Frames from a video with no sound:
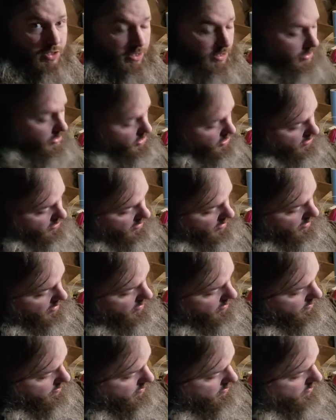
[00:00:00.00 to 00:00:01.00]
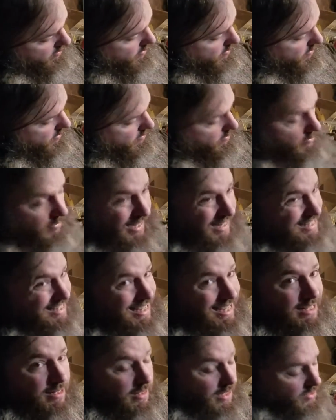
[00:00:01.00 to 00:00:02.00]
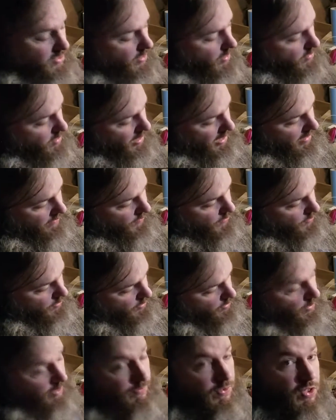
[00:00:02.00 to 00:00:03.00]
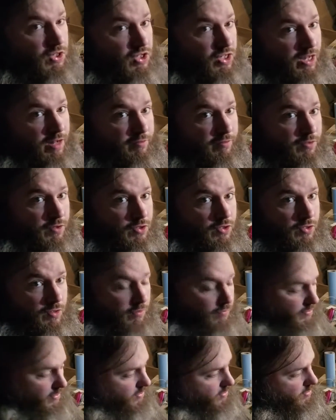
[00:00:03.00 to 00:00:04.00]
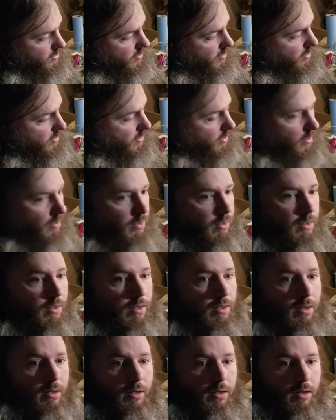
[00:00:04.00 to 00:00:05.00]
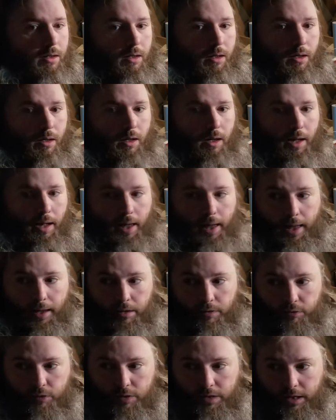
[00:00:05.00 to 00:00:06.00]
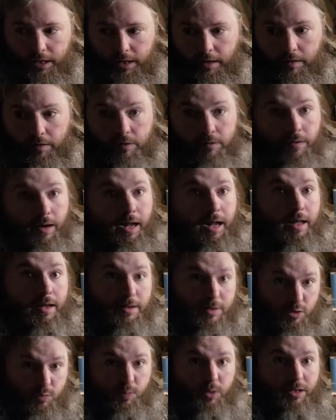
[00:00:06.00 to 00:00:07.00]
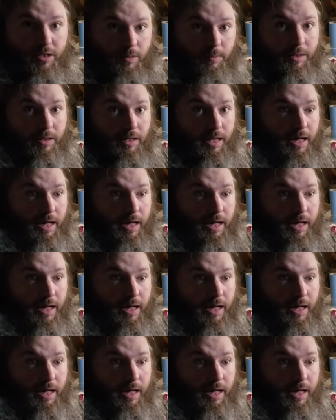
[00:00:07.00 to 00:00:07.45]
the surface, you have to sand. But what I just did just there, that's it. That's all you have to do. You have to scuff the surface.